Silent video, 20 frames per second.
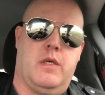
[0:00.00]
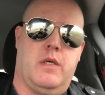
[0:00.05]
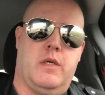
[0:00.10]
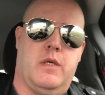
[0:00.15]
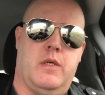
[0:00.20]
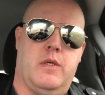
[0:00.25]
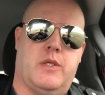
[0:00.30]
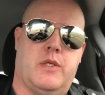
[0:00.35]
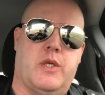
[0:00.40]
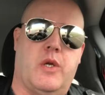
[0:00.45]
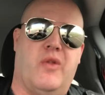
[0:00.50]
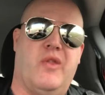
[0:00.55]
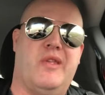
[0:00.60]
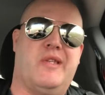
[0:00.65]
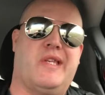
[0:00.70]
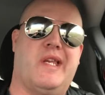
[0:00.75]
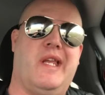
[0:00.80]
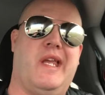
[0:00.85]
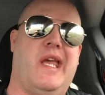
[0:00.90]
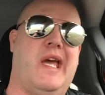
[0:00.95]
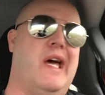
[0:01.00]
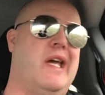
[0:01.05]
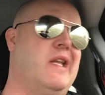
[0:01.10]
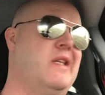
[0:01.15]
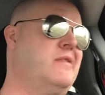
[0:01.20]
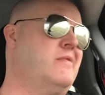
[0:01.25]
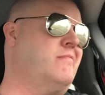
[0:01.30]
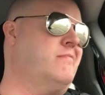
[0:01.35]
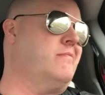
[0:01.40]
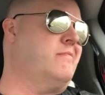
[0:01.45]
So the city had
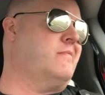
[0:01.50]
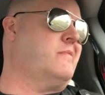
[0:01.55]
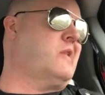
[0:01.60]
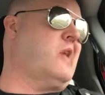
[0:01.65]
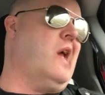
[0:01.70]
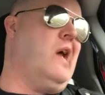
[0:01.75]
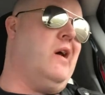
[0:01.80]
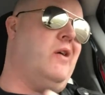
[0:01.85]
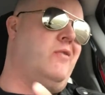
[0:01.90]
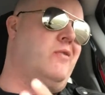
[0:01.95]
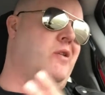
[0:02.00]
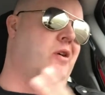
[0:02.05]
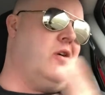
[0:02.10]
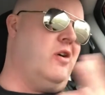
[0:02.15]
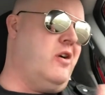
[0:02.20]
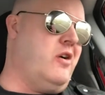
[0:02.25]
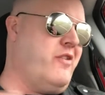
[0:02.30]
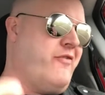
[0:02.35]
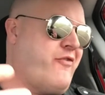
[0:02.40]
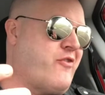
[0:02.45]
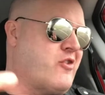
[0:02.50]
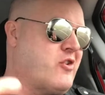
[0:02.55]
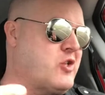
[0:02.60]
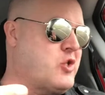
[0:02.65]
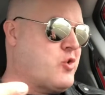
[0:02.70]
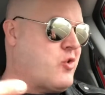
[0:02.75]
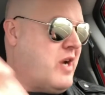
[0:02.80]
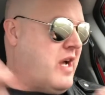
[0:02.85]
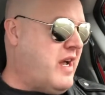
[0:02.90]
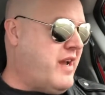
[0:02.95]
a town hall for
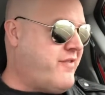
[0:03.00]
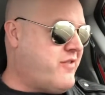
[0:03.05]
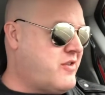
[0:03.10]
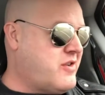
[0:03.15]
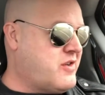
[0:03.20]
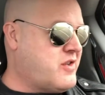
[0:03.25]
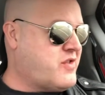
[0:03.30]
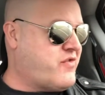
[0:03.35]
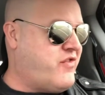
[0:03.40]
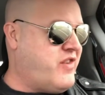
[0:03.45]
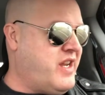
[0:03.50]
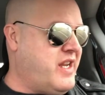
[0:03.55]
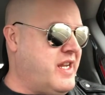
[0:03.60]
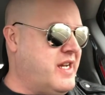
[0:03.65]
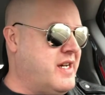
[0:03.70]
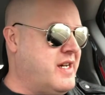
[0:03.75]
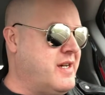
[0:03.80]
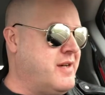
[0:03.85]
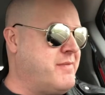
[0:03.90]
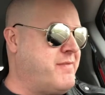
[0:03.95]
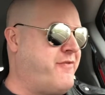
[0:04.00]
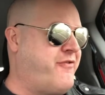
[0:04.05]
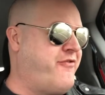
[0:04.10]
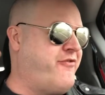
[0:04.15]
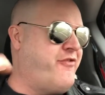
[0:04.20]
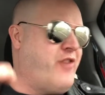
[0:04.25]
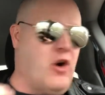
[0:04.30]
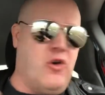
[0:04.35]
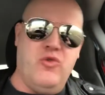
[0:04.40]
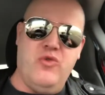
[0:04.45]
drivers via
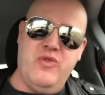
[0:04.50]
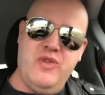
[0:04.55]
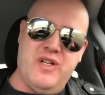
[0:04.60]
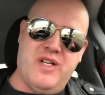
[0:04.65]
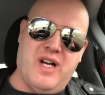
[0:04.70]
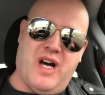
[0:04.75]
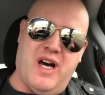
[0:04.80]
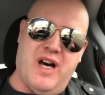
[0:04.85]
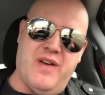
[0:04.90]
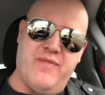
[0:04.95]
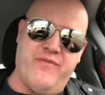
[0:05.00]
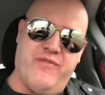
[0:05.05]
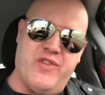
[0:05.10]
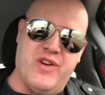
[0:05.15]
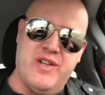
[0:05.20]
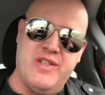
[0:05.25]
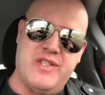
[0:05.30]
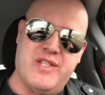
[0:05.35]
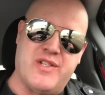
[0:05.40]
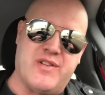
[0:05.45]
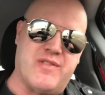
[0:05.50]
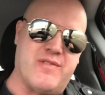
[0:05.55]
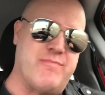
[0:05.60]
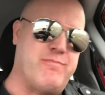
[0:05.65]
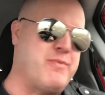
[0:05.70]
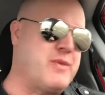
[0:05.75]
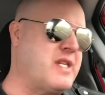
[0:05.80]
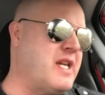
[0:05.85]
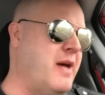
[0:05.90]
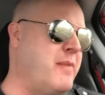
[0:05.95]
phone conference or
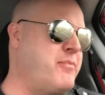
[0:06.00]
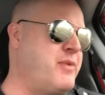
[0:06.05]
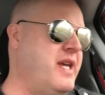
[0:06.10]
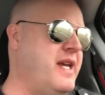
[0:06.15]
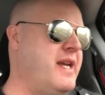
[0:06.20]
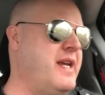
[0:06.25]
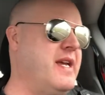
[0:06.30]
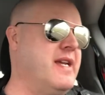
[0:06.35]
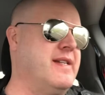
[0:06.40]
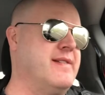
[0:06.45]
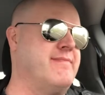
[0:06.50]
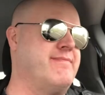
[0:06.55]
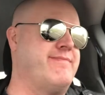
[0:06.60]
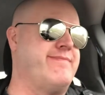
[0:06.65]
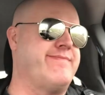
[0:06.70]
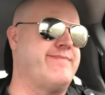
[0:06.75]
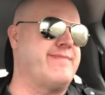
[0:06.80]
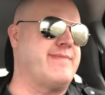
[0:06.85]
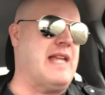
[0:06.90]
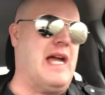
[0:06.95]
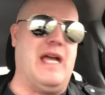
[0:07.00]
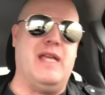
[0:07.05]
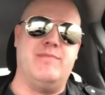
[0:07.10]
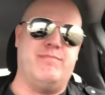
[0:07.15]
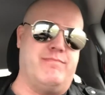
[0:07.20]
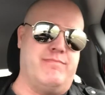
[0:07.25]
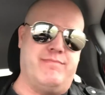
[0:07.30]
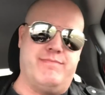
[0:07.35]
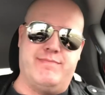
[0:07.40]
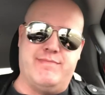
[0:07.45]
something, and I
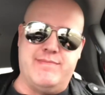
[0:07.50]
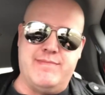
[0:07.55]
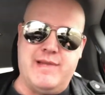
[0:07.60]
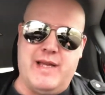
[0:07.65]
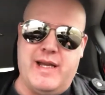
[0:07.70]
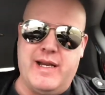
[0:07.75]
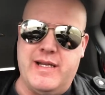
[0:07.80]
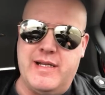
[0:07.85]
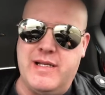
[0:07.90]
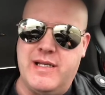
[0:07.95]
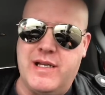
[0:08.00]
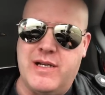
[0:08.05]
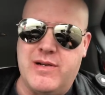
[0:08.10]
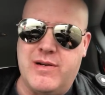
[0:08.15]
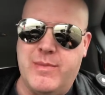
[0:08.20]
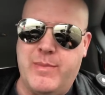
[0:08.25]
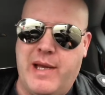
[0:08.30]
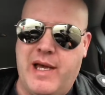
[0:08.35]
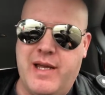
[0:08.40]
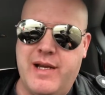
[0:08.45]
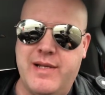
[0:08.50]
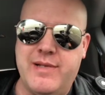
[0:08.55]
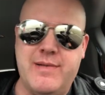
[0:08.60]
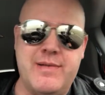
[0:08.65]
didn't hear about it